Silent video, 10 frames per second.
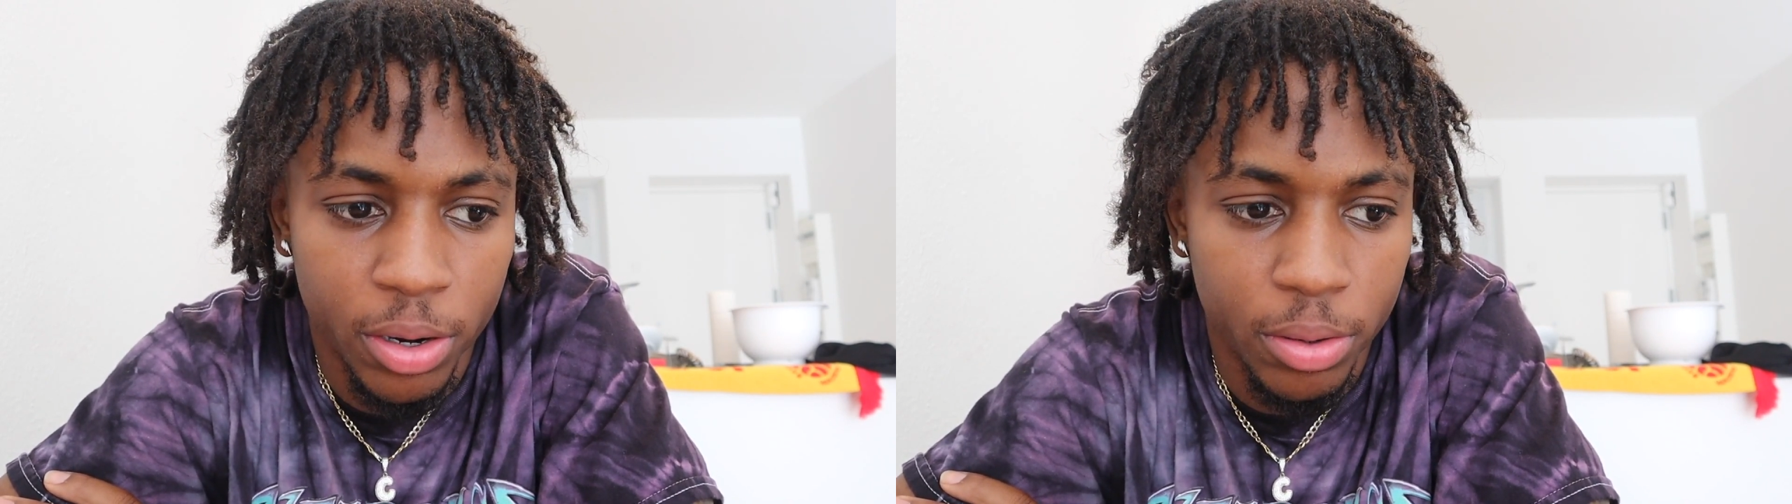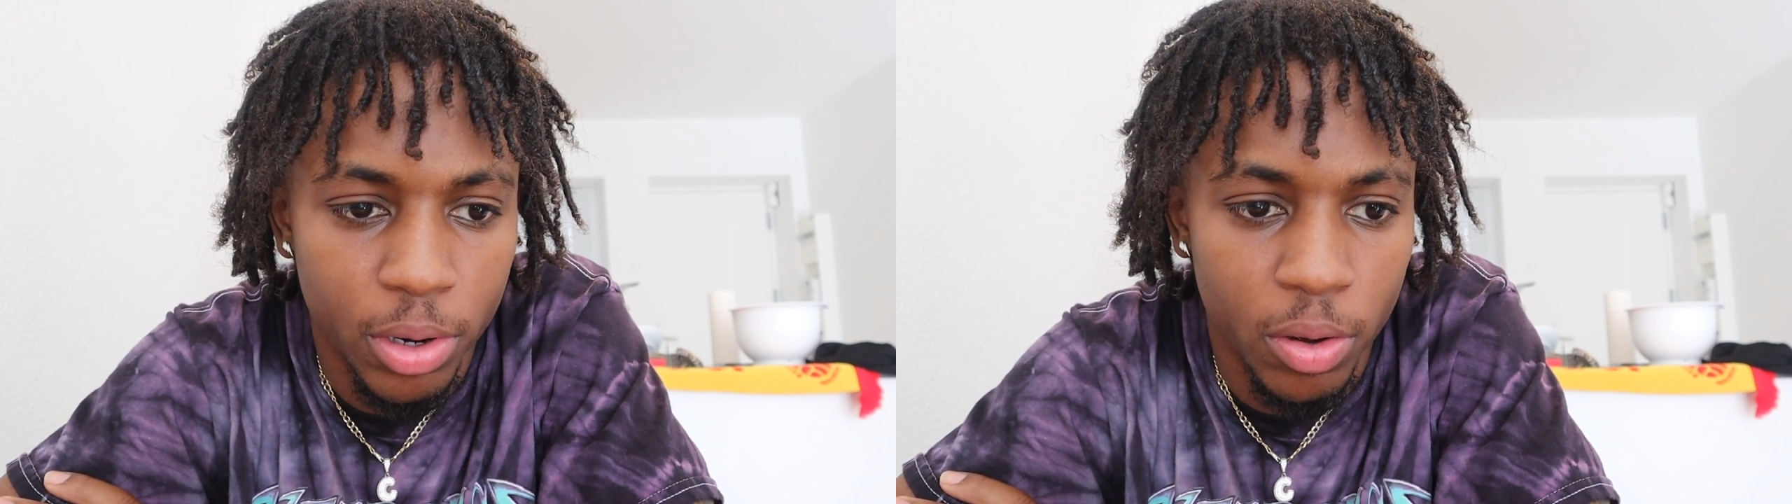
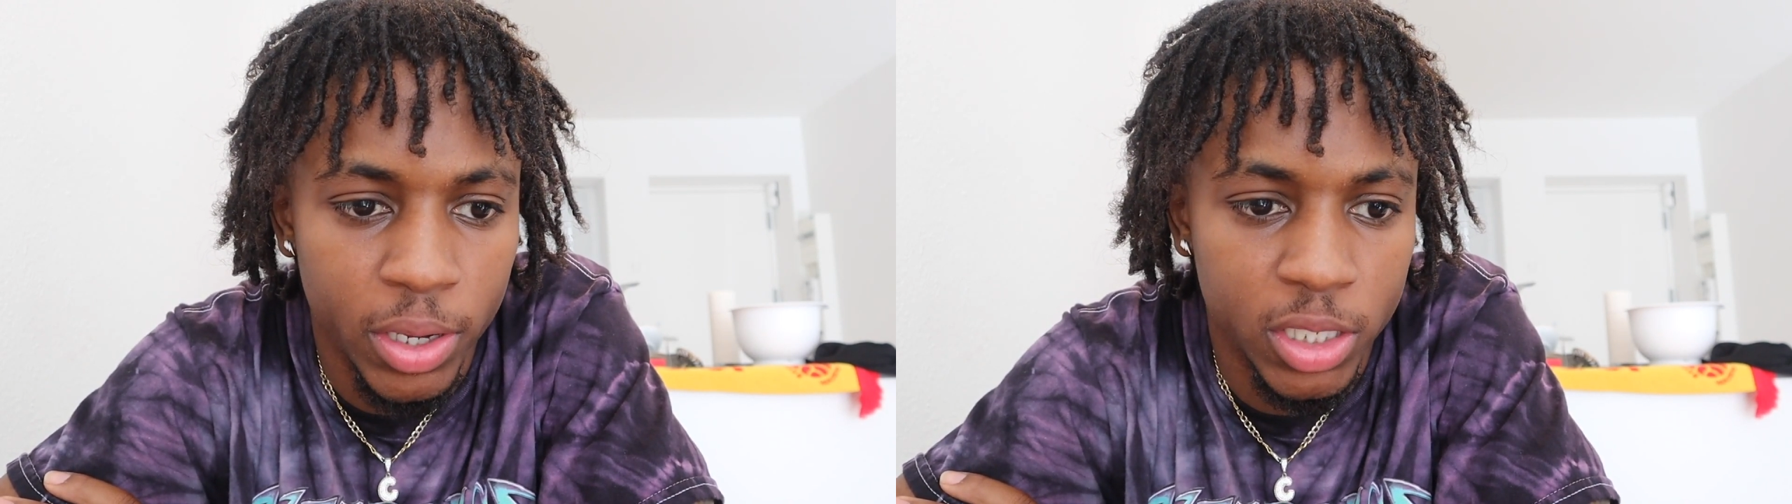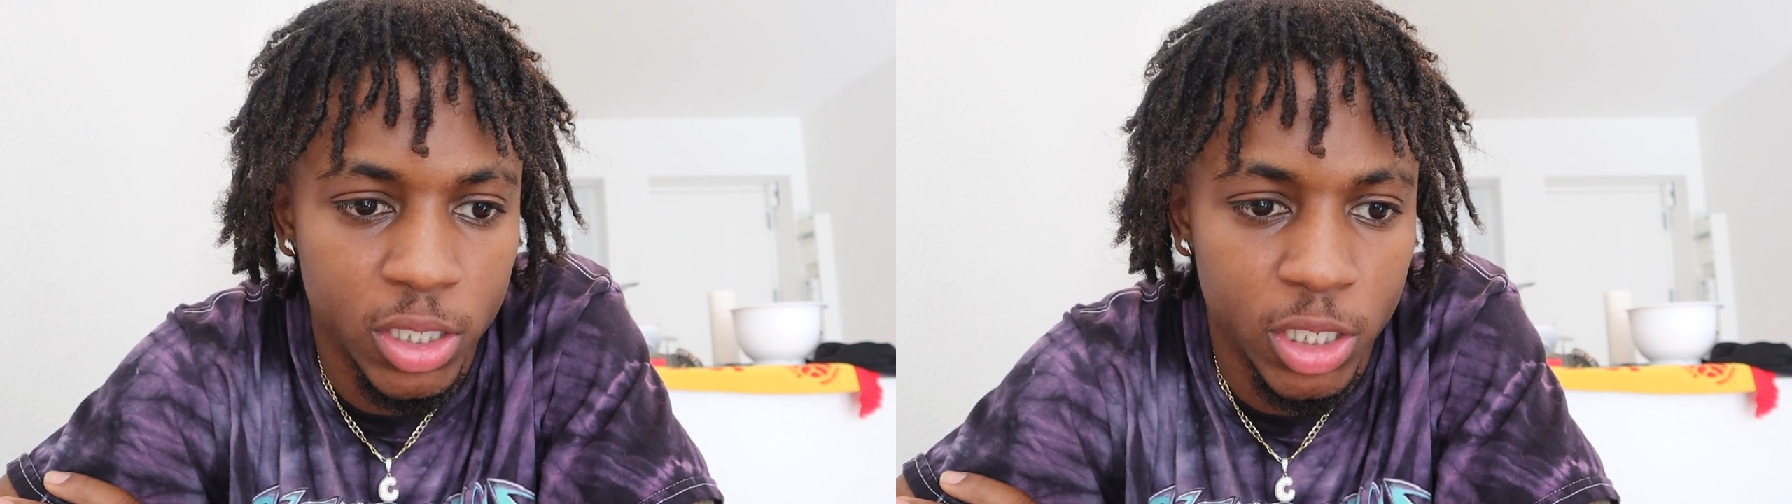you know,
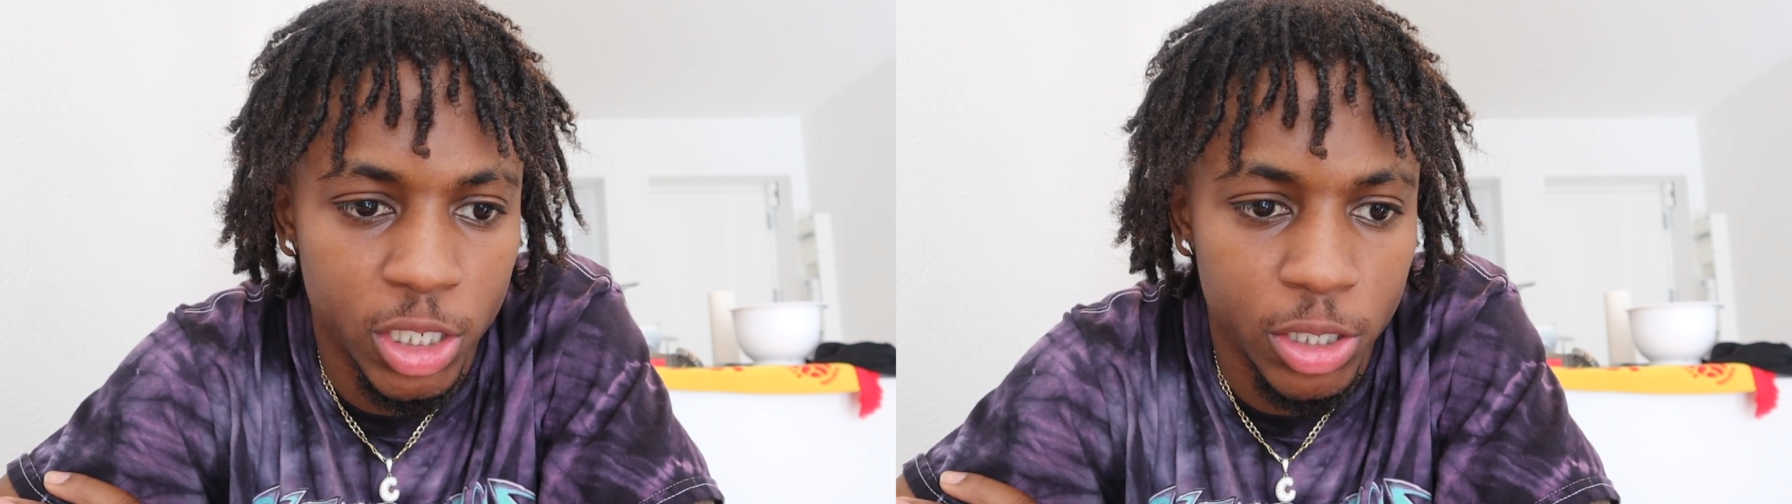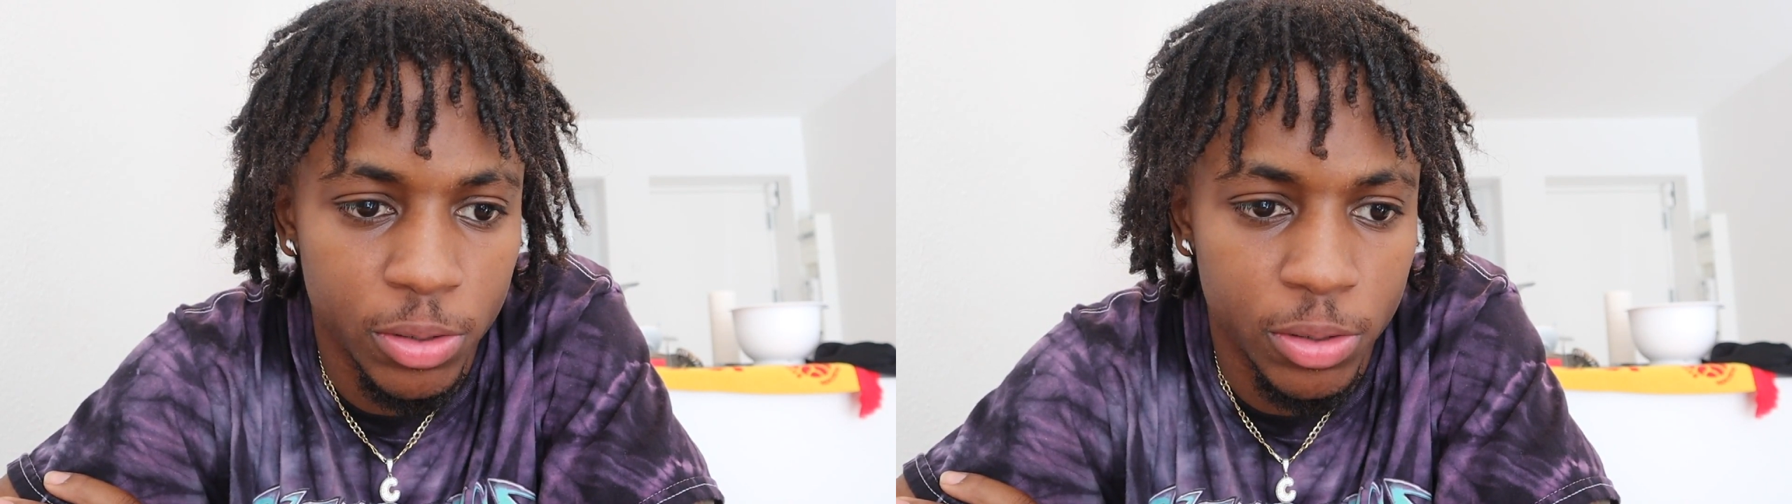each year.